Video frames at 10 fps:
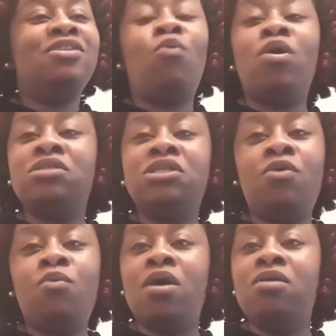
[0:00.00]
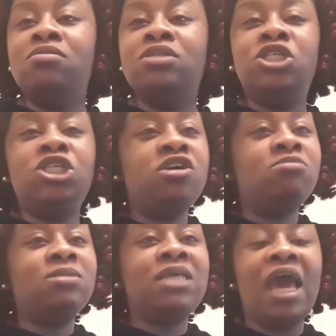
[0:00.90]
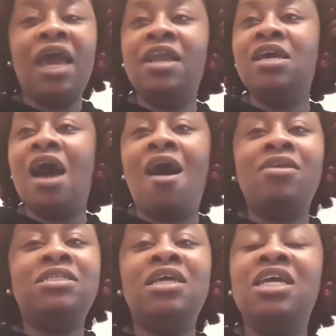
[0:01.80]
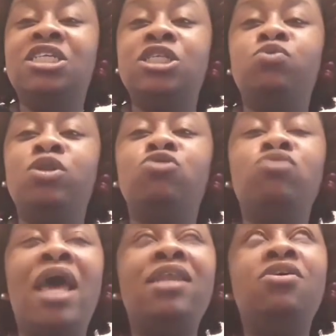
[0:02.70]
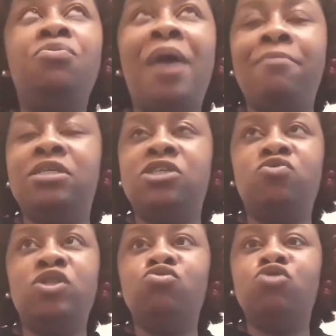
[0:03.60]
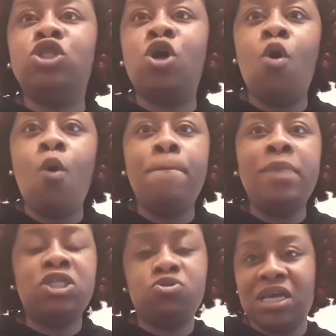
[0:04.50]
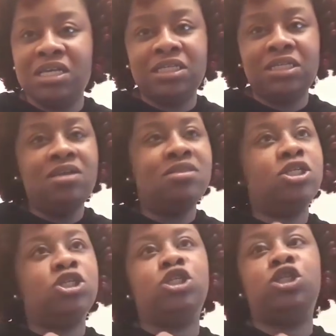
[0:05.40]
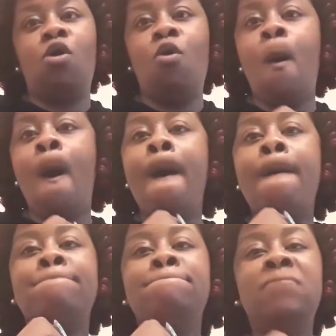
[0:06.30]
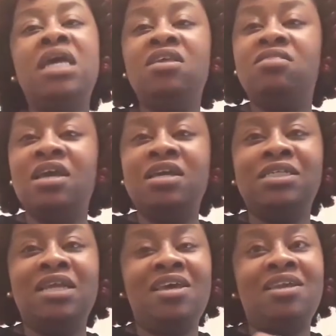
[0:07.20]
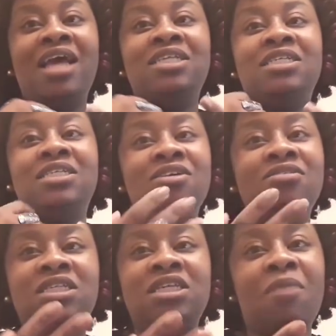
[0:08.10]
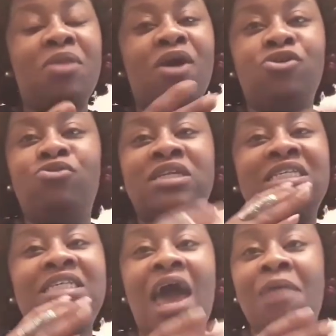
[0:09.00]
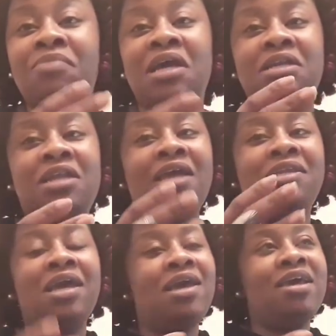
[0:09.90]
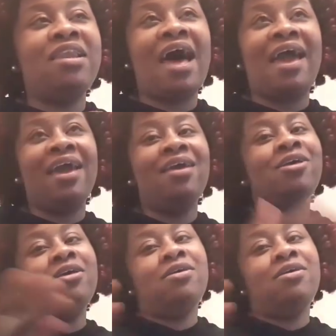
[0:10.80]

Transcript: the worst of the worst, chips, candy, all this. And he just went through, that little baby just went through so much with his teeth and just so many things. And then they still sitting up there doing the same thing that they did. Like,